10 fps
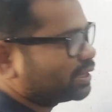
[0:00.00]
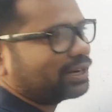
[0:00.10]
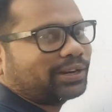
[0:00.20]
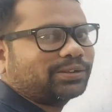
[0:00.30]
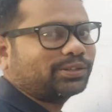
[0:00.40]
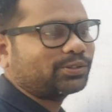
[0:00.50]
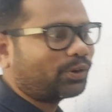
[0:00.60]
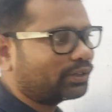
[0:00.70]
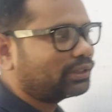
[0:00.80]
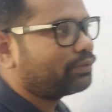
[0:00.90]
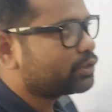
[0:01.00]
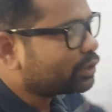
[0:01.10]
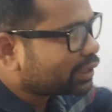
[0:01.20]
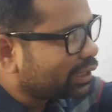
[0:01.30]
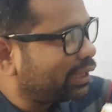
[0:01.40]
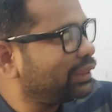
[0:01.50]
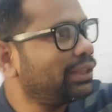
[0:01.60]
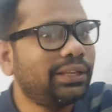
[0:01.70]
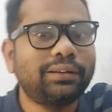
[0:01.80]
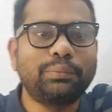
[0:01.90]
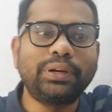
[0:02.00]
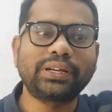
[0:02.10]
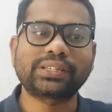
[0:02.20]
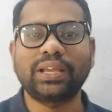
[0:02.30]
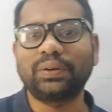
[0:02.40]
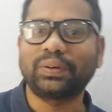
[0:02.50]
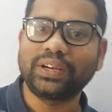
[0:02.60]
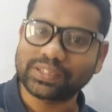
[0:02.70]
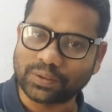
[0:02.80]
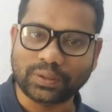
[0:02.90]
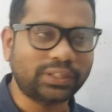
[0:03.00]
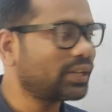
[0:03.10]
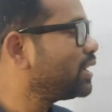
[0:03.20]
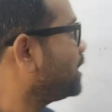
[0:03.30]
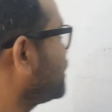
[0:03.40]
scale also, it's not that we should take a lengthy meter scale only. It is not that.